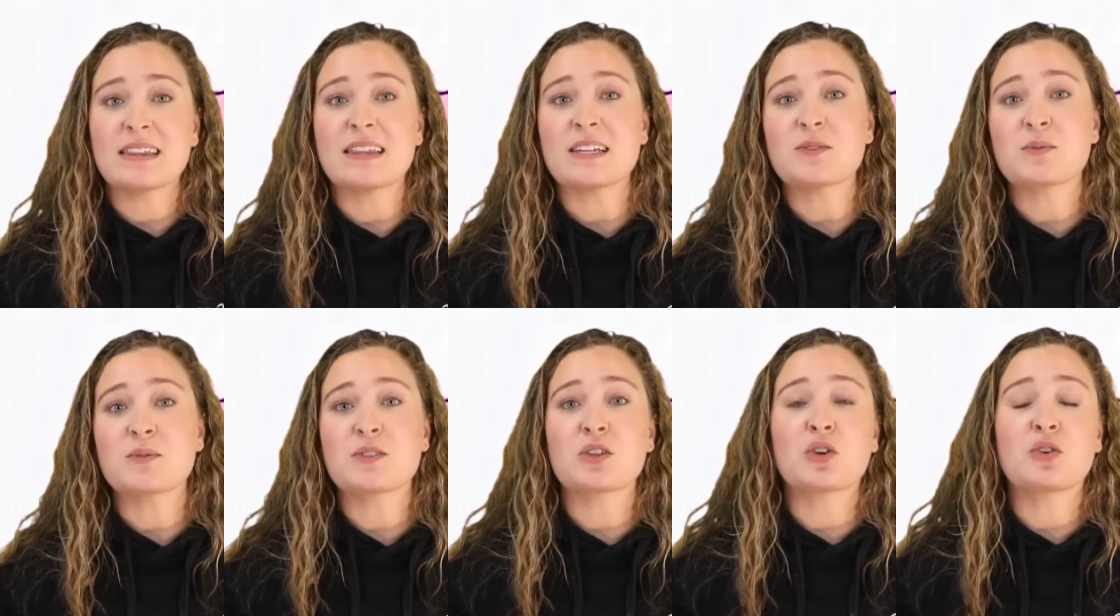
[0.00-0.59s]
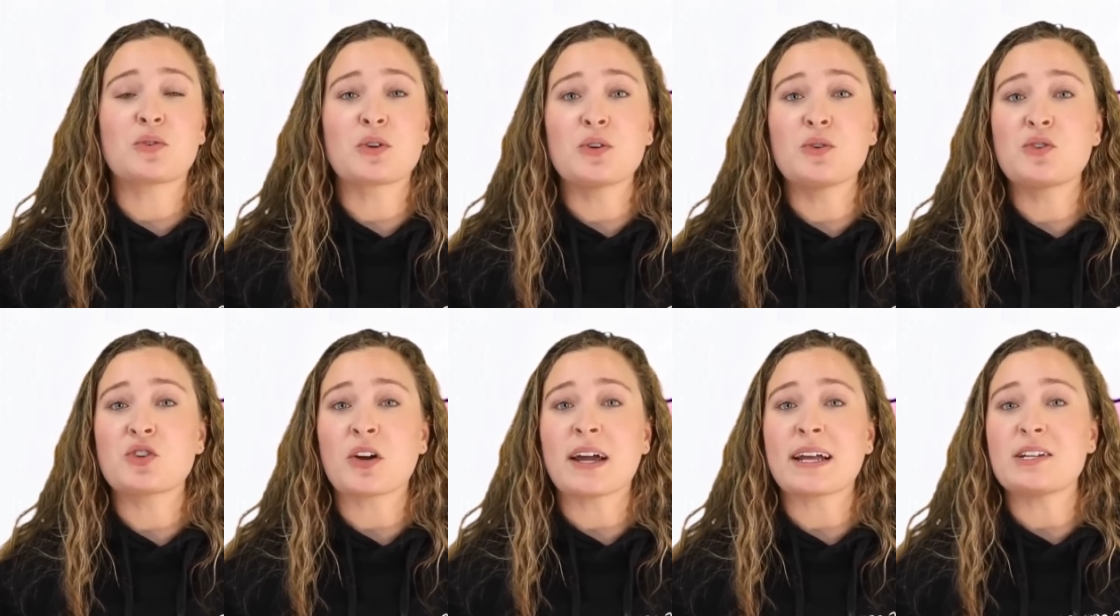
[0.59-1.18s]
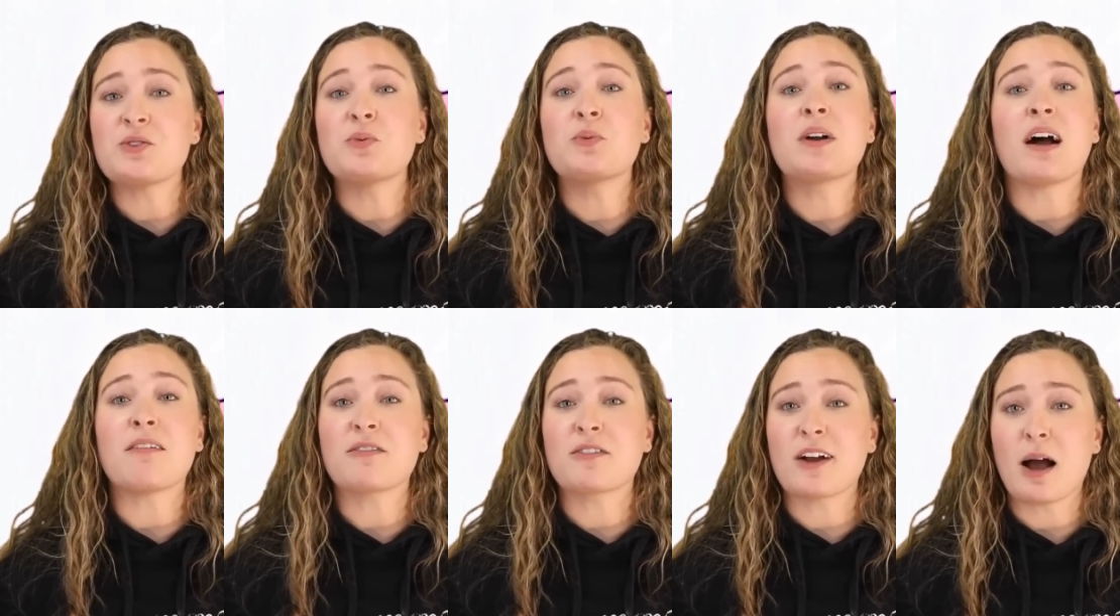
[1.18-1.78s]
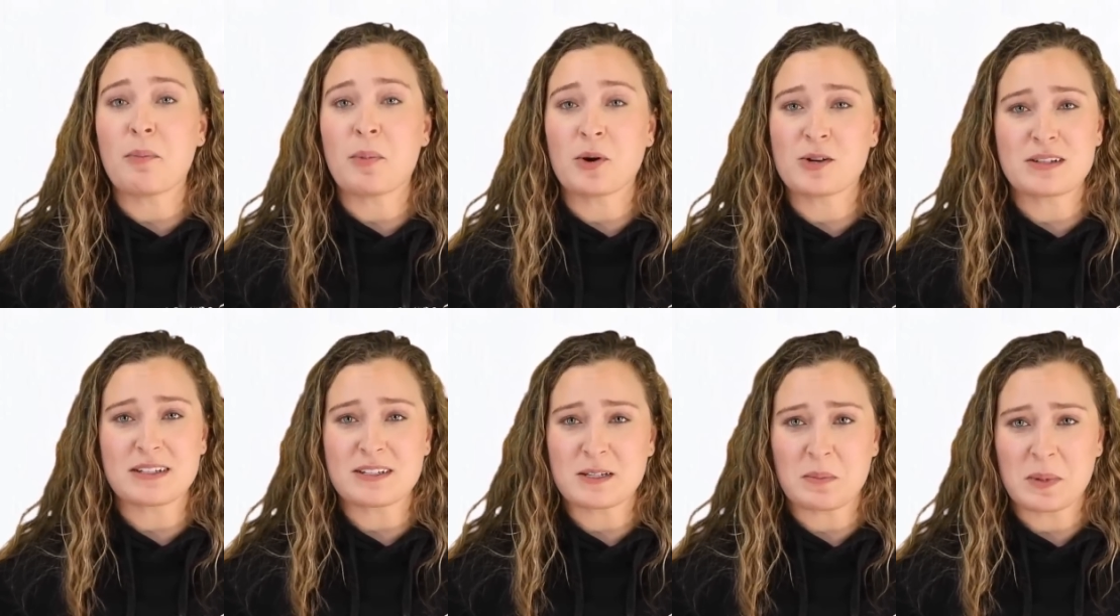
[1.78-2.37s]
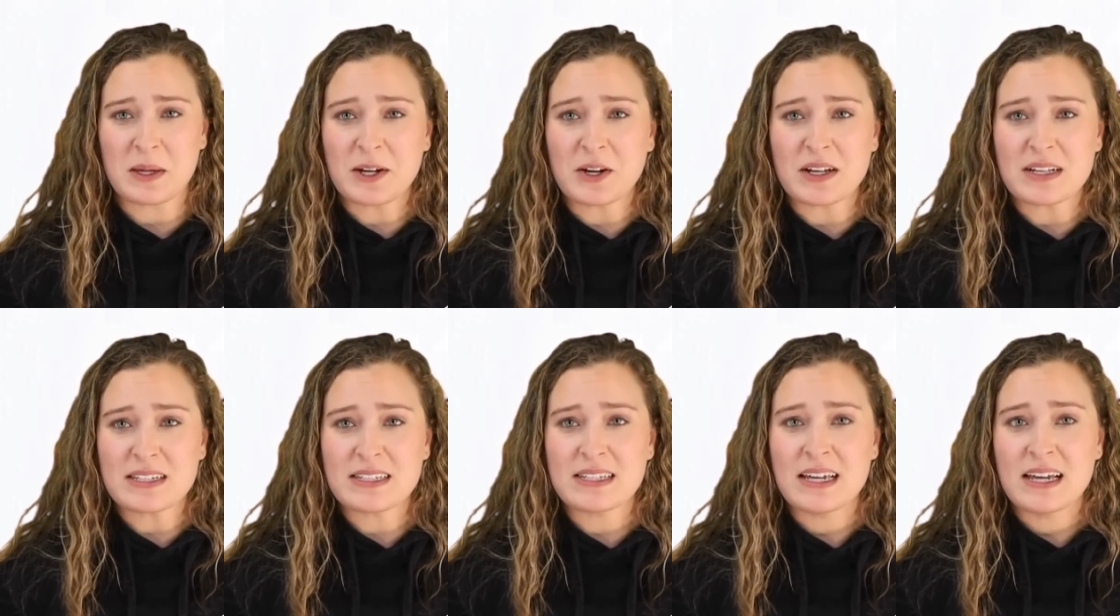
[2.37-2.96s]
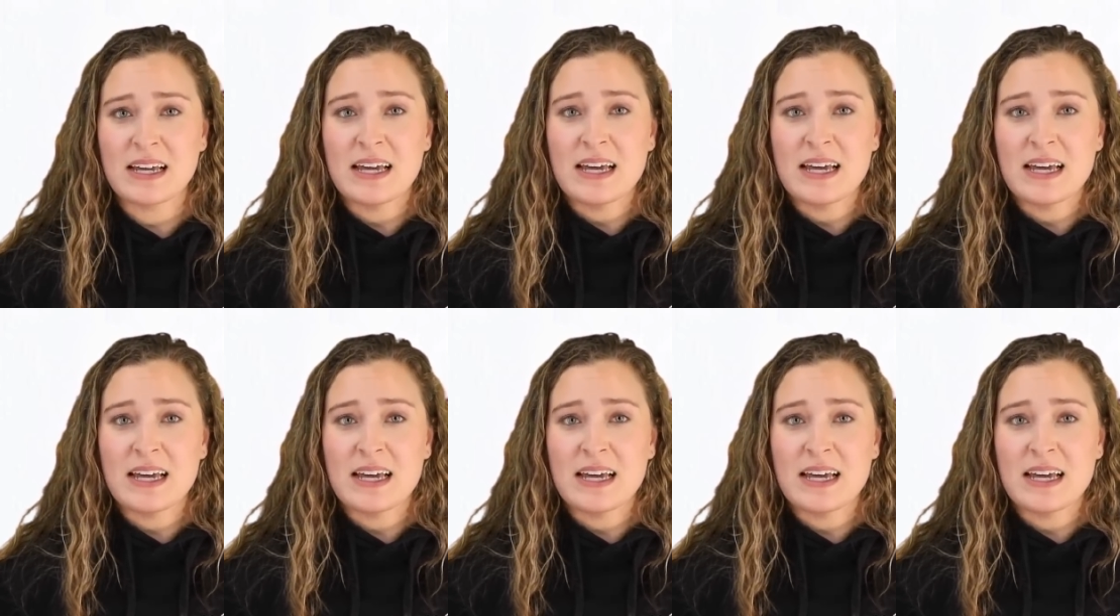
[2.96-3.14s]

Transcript: that this was the crew trying to cover up her disappearance.